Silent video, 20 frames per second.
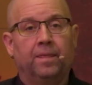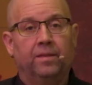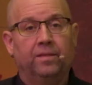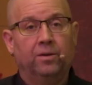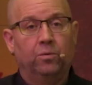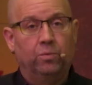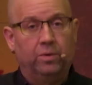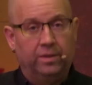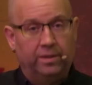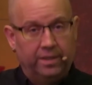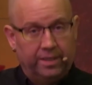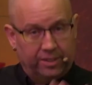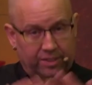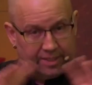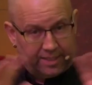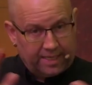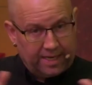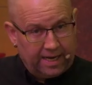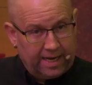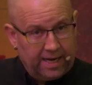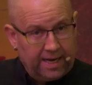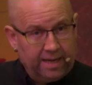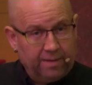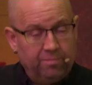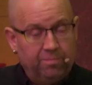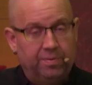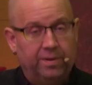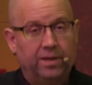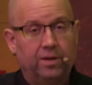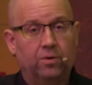That when this
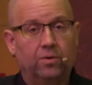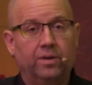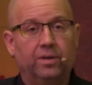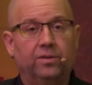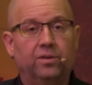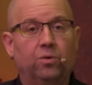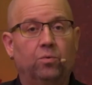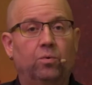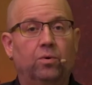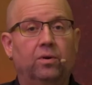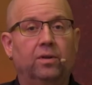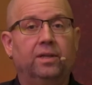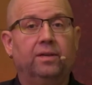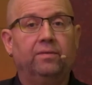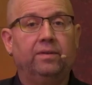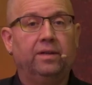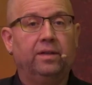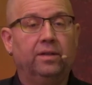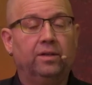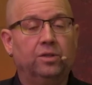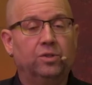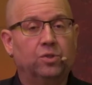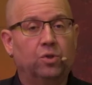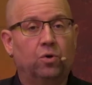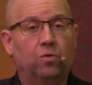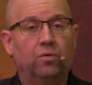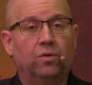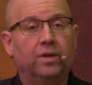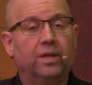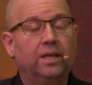time period that we're living in is
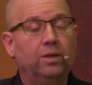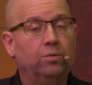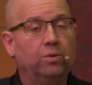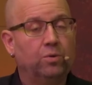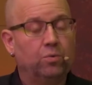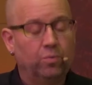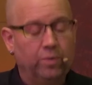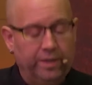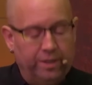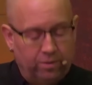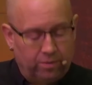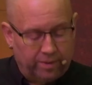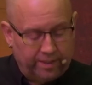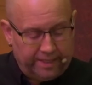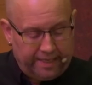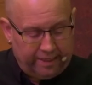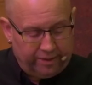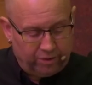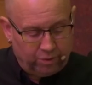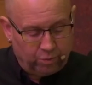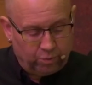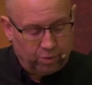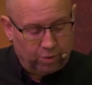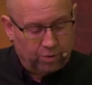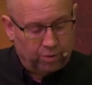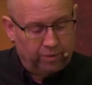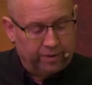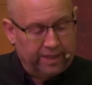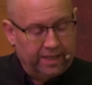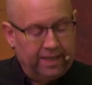over, he would recreate the
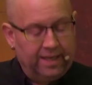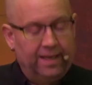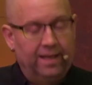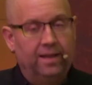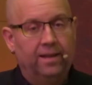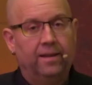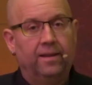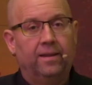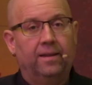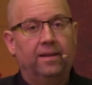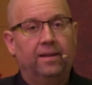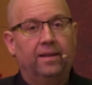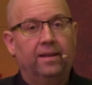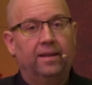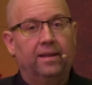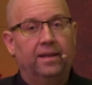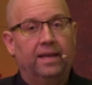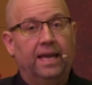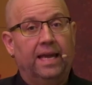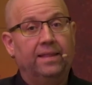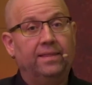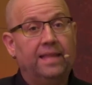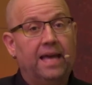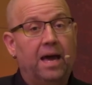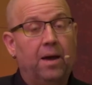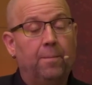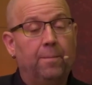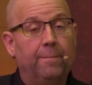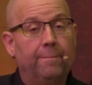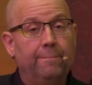world. And
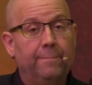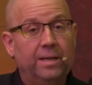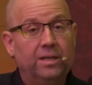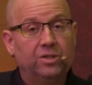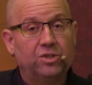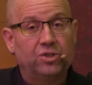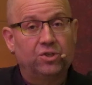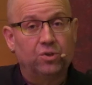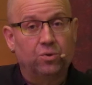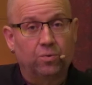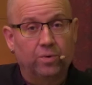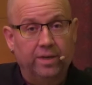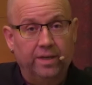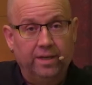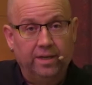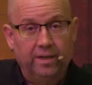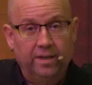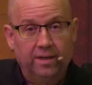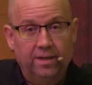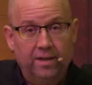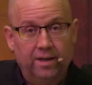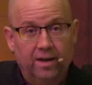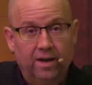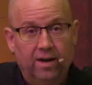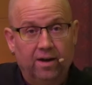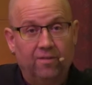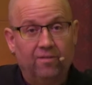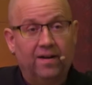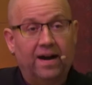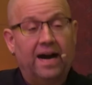that mystery
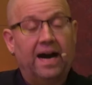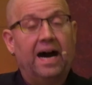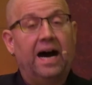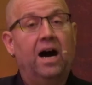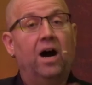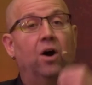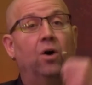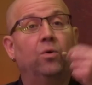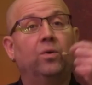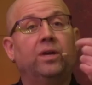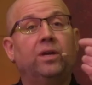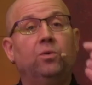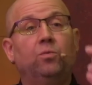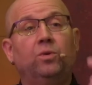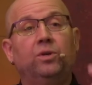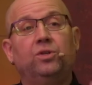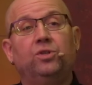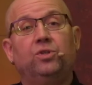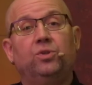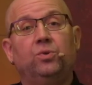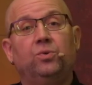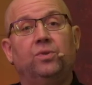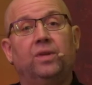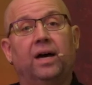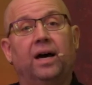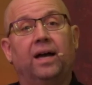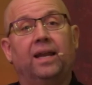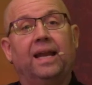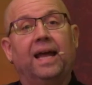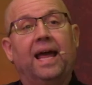of how he would do
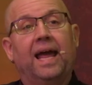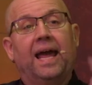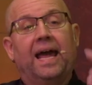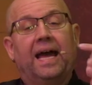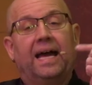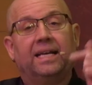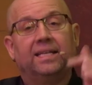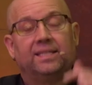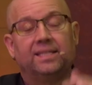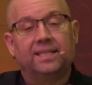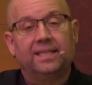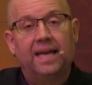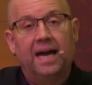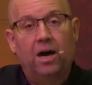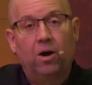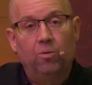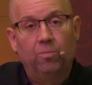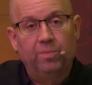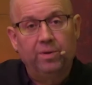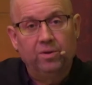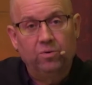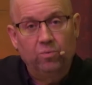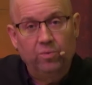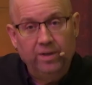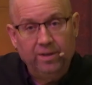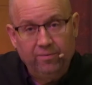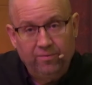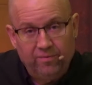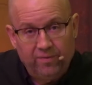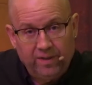that has now been
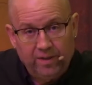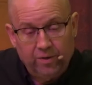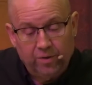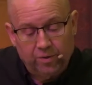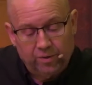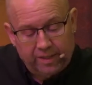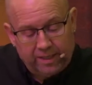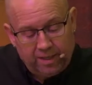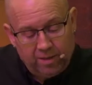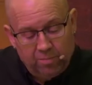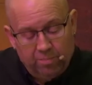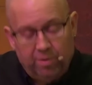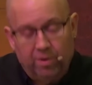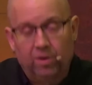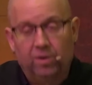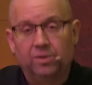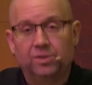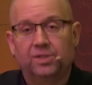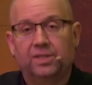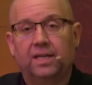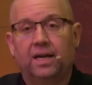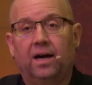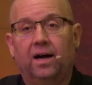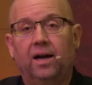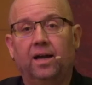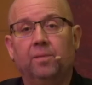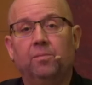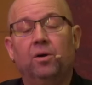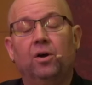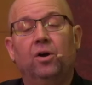revealed in Paul's
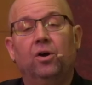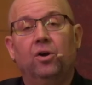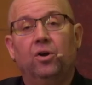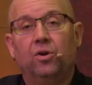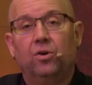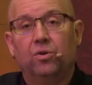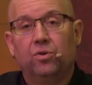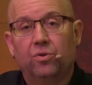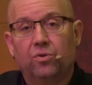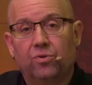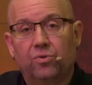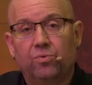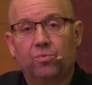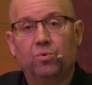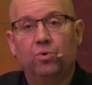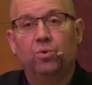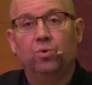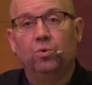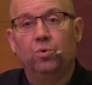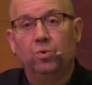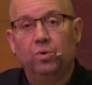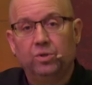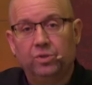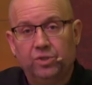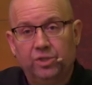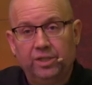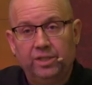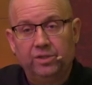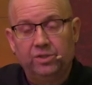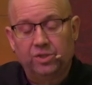time through
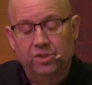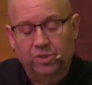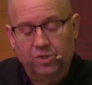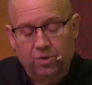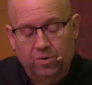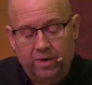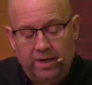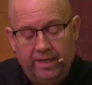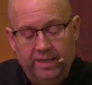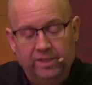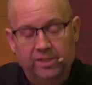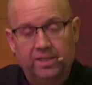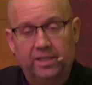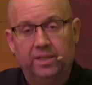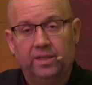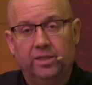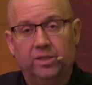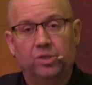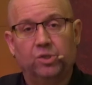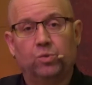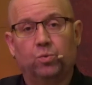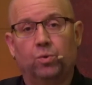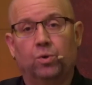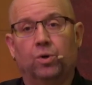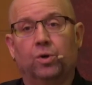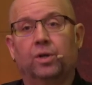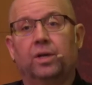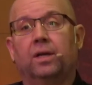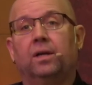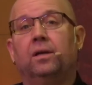Jesus Christ and his
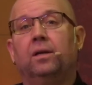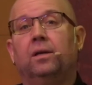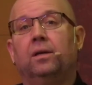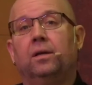work,